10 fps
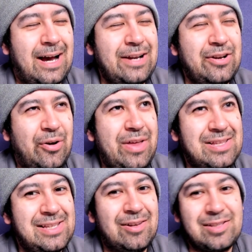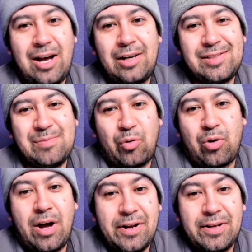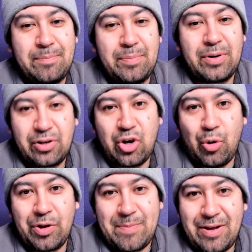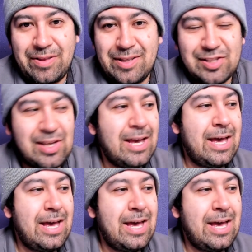I know that sounds oxymoronic, but go with me on this.